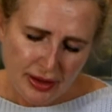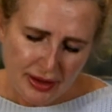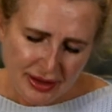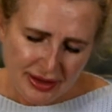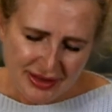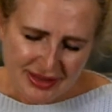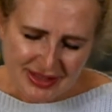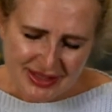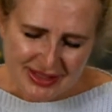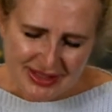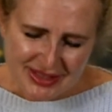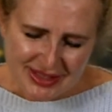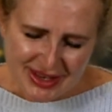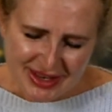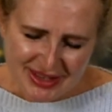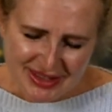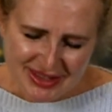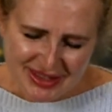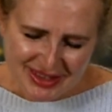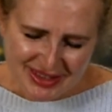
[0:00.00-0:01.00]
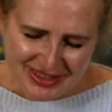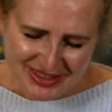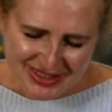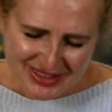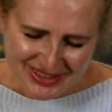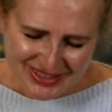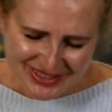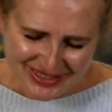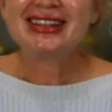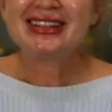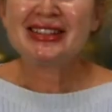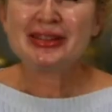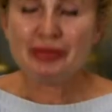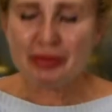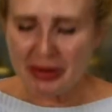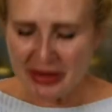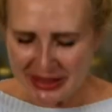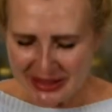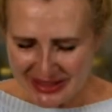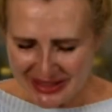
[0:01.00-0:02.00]
in the center. It's
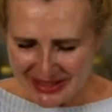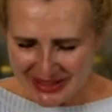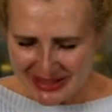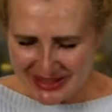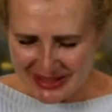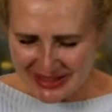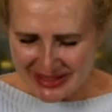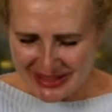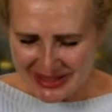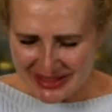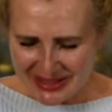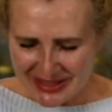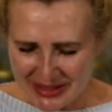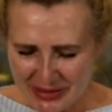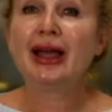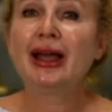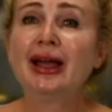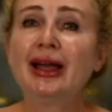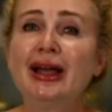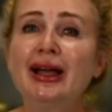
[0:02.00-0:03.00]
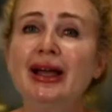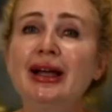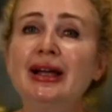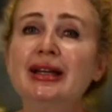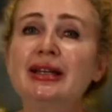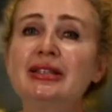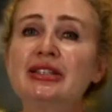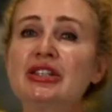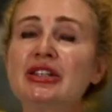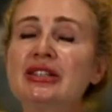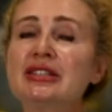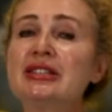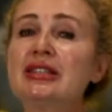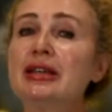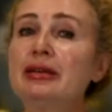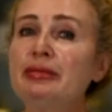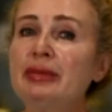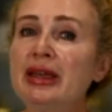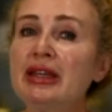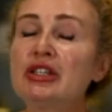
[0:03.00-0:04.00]
pretty, isn't it? Just
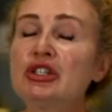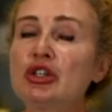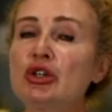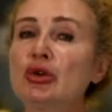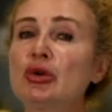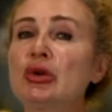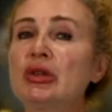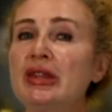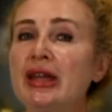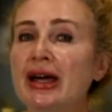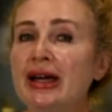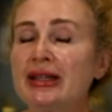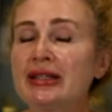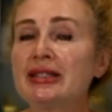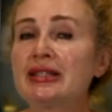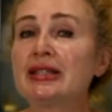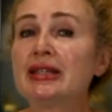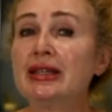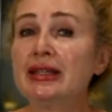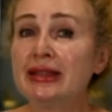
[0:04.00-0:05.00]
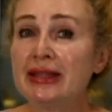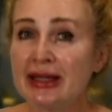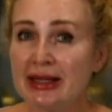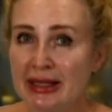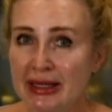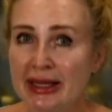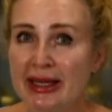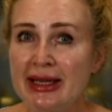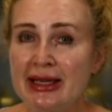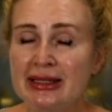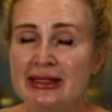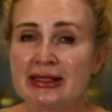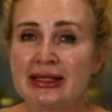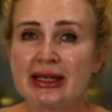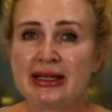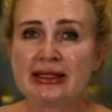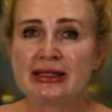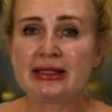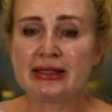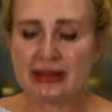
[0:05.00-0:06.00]
make sure that the glaze
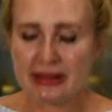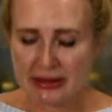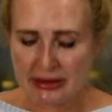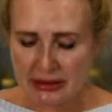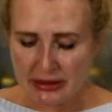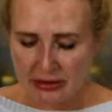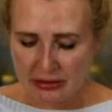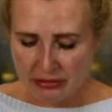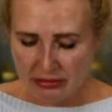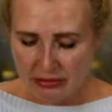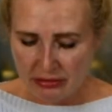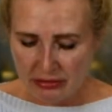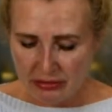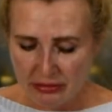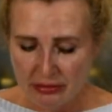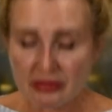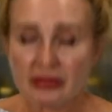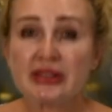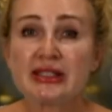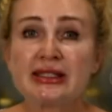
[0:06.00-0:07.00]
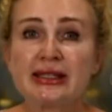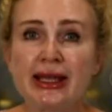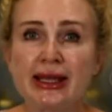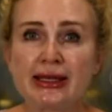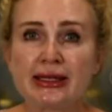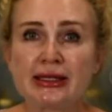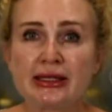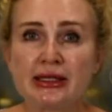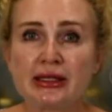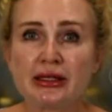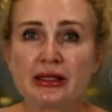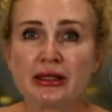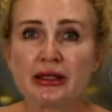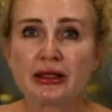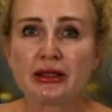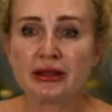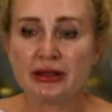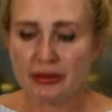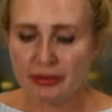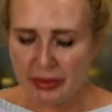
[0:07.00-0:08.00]
is set
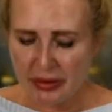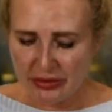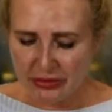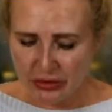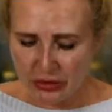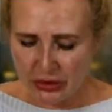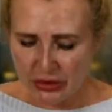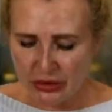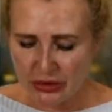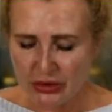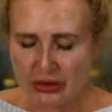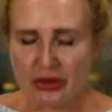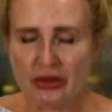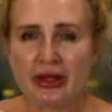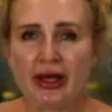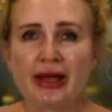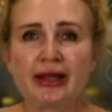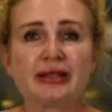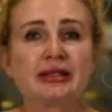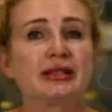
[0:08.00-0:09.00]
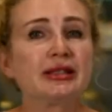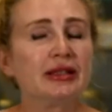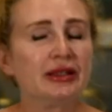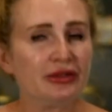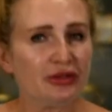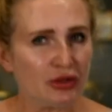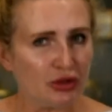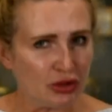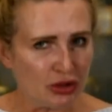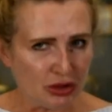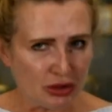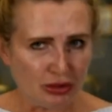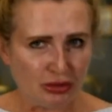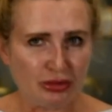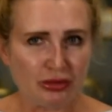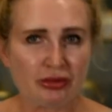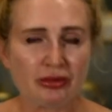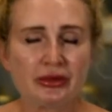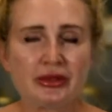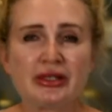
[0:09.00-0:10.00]
before you do that, if you do
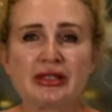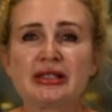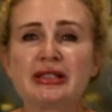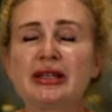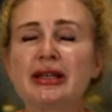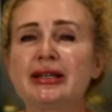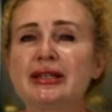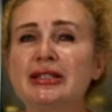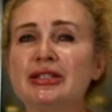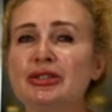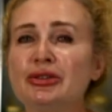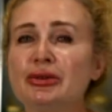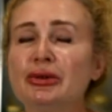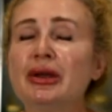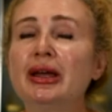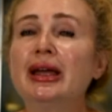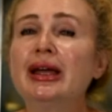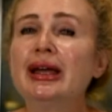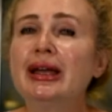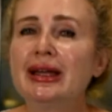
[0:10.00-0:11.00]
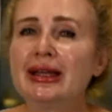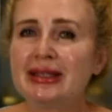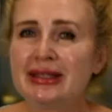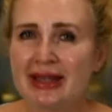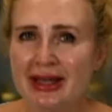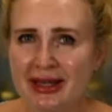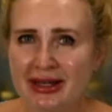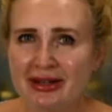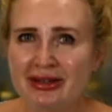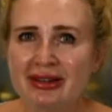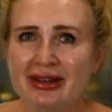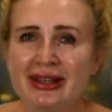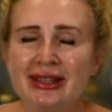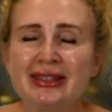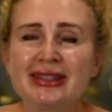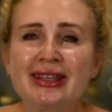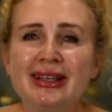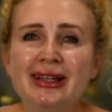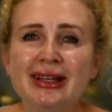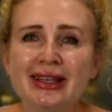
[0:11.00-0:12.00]
decide to decorate
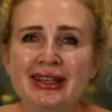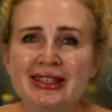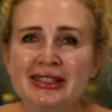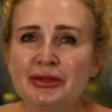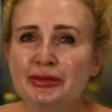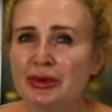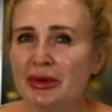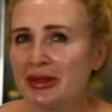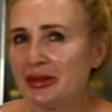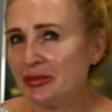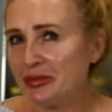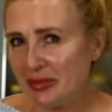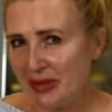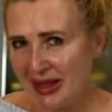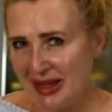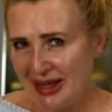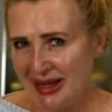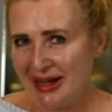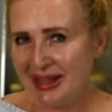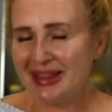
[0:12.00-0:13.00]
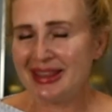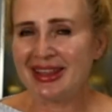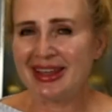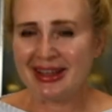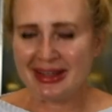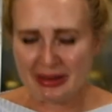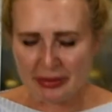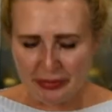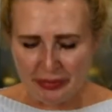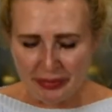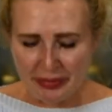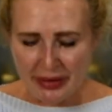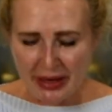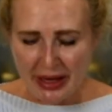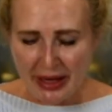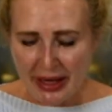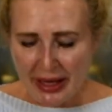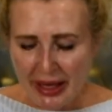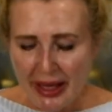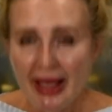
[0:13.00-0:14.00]
the glaze with anything.
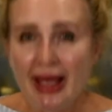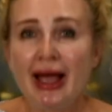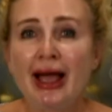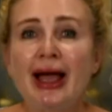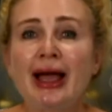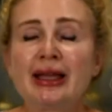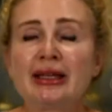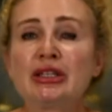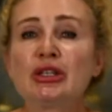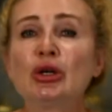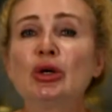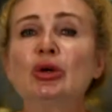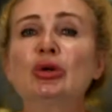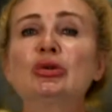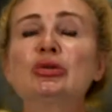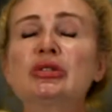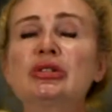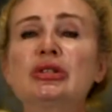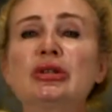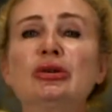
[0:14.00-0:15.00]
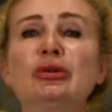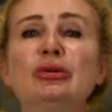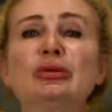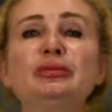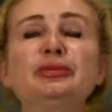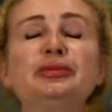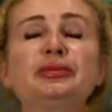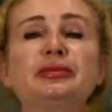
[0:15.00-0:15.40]
And also,